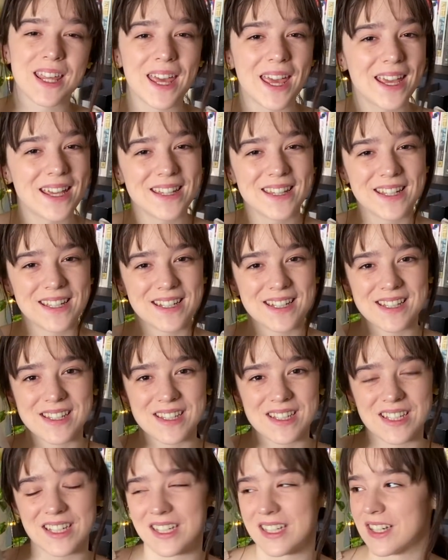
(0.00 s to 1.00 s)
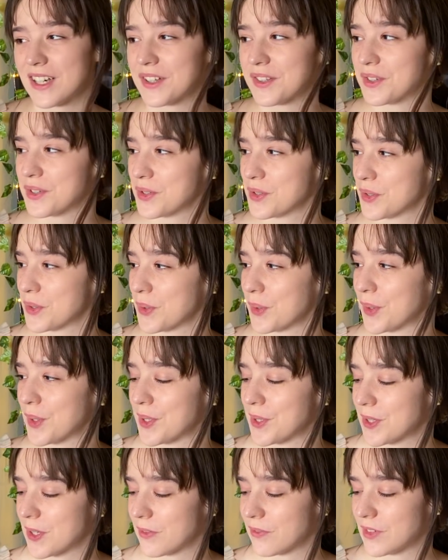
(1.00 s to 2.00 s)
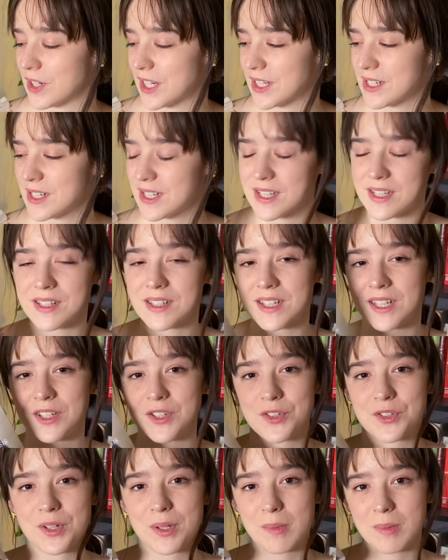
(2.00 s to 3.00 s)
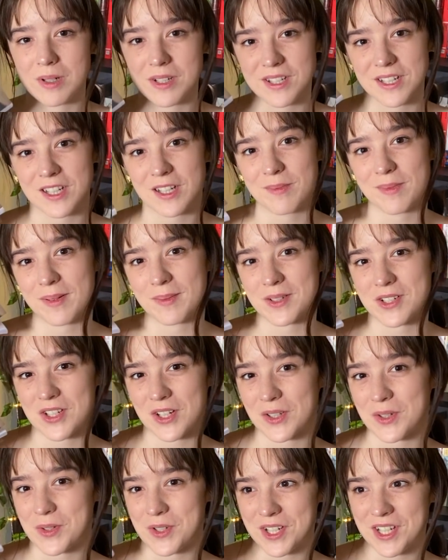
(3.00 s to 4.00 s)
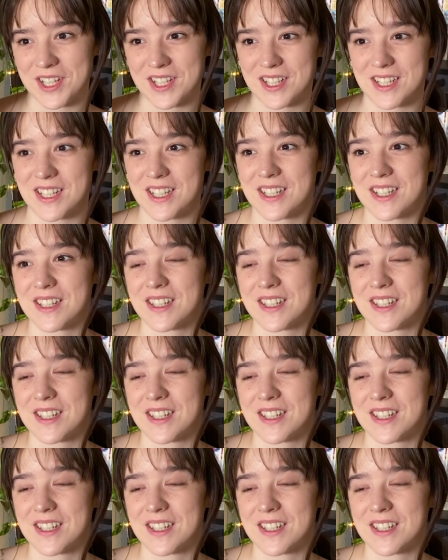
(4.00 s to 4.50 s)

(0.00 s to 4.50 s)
Alienist and Other Stories of 19th Century Brazil by Machado de Assis.